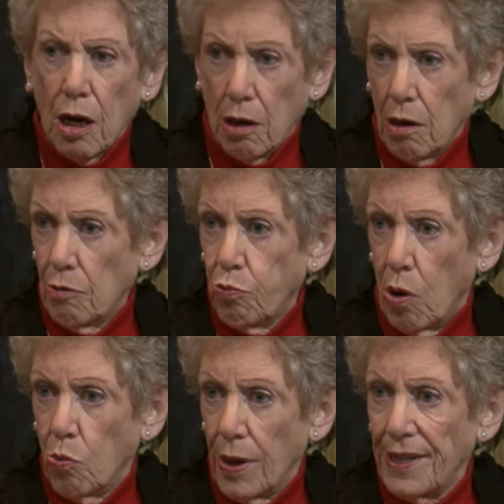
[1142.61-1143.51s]
uh, of
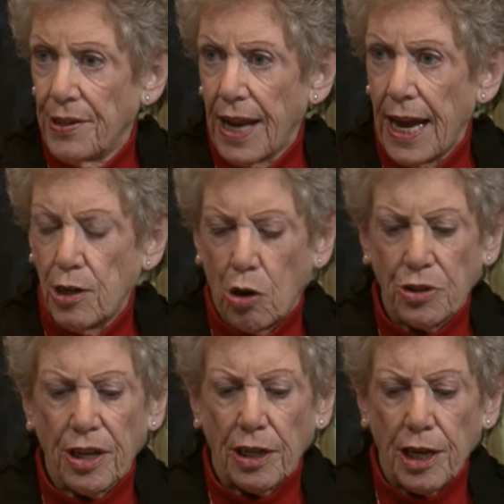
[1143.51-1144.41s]
what we today know
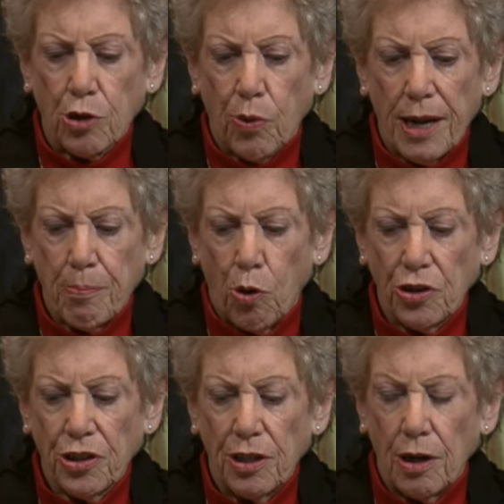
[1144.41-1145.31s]
as Italy, a great
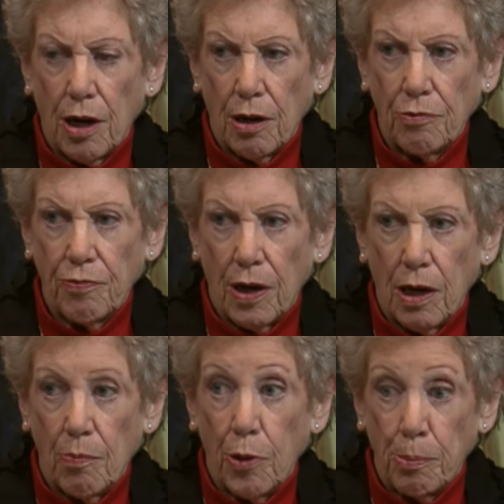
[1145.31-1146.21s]
portion of
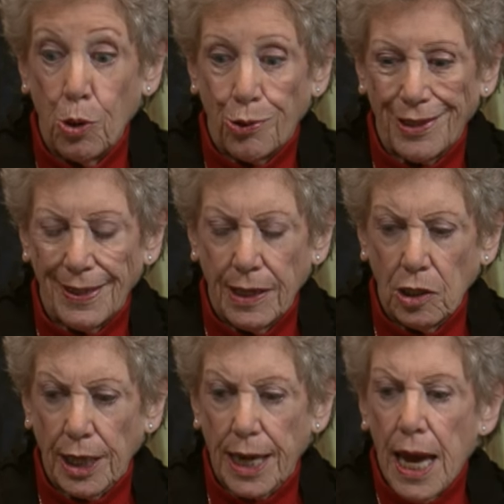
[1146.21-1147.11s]
um, the boot,
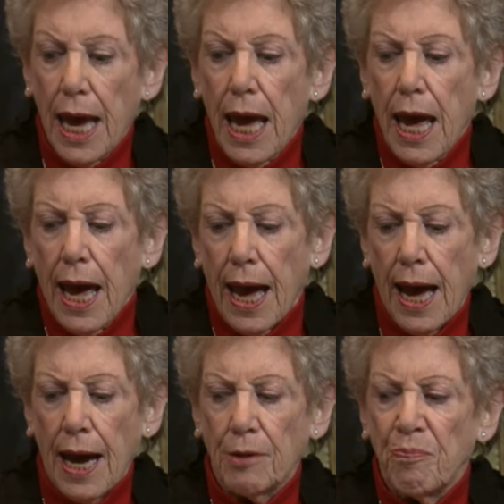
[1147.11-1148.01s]
Italy. Mm-hmm.
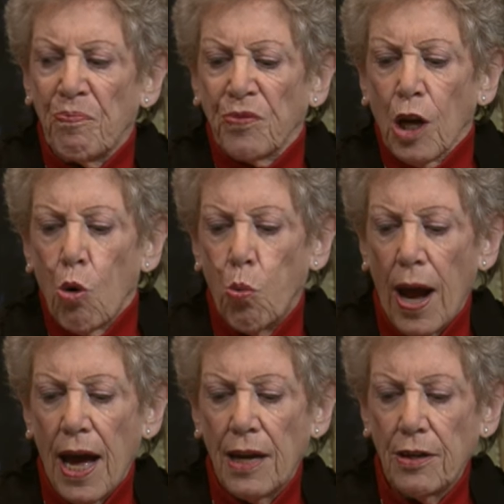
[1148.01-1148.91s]
And
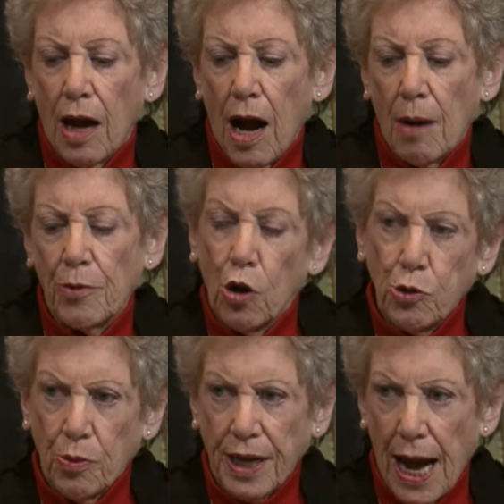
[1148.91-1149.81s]
when um,
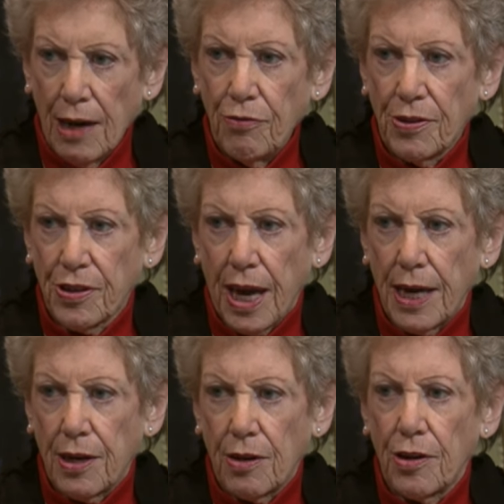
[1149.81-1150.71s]
those were
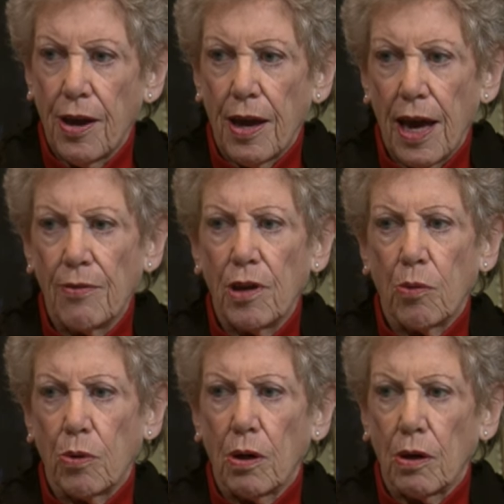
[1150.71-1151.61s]
confiscated, and
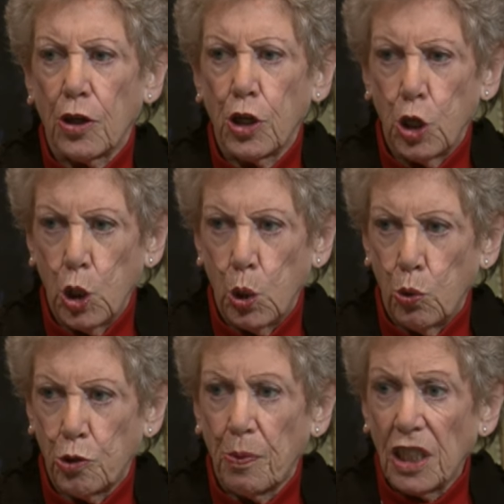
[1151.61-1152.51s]
there were
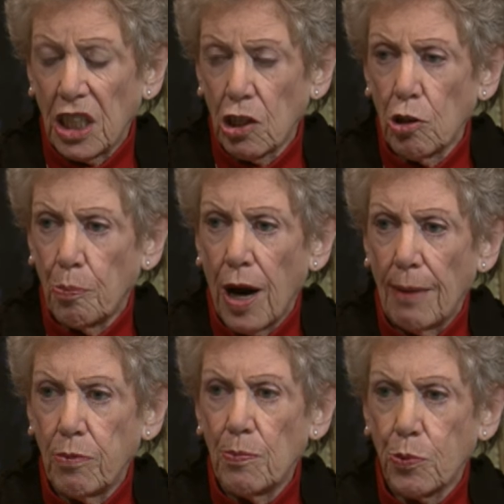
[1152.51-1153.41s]
huge political
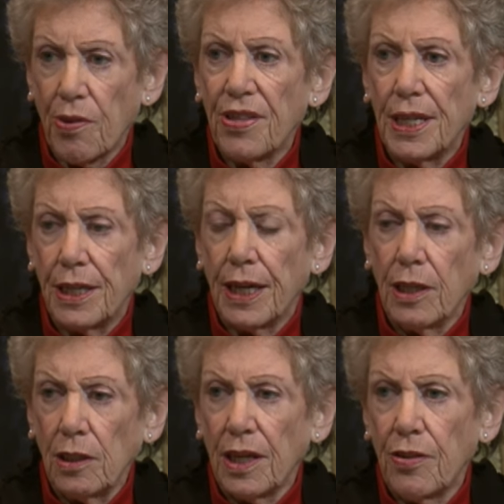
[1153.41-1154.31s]
problems within
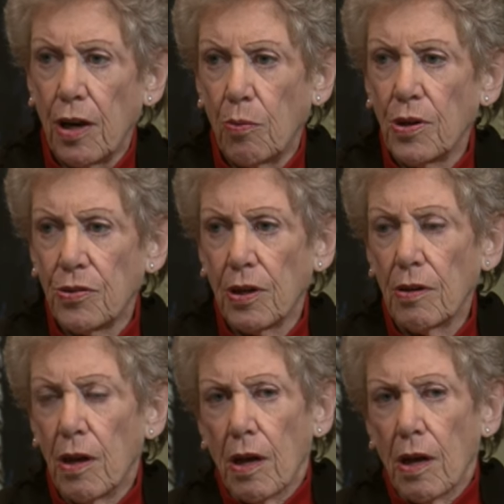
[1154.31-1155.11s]
Italy, there was a